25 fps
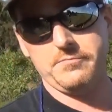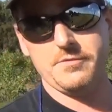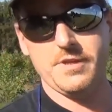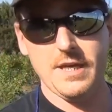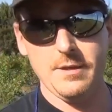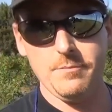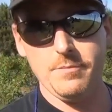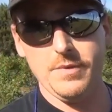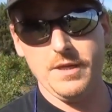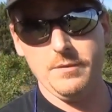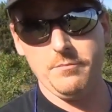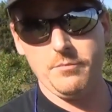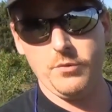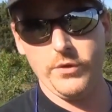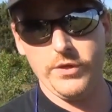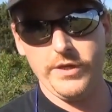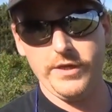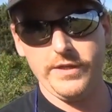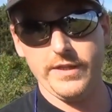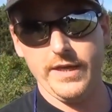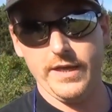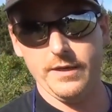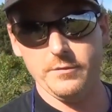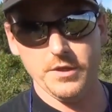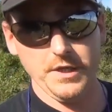keeping it pointed
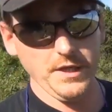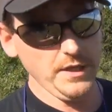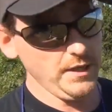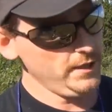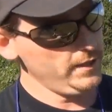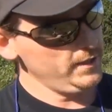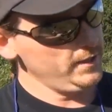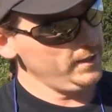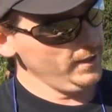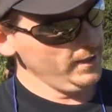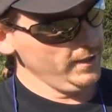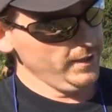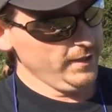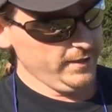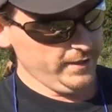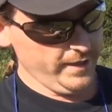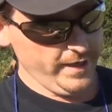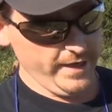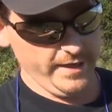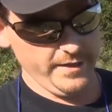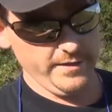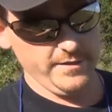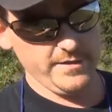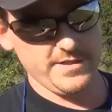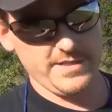that way,
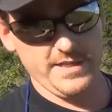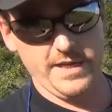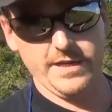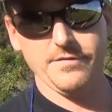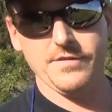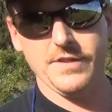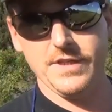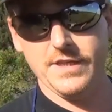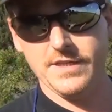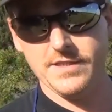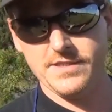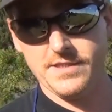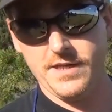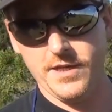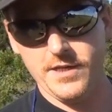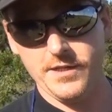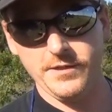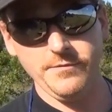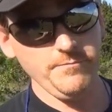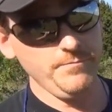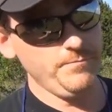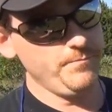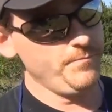and the safety is on,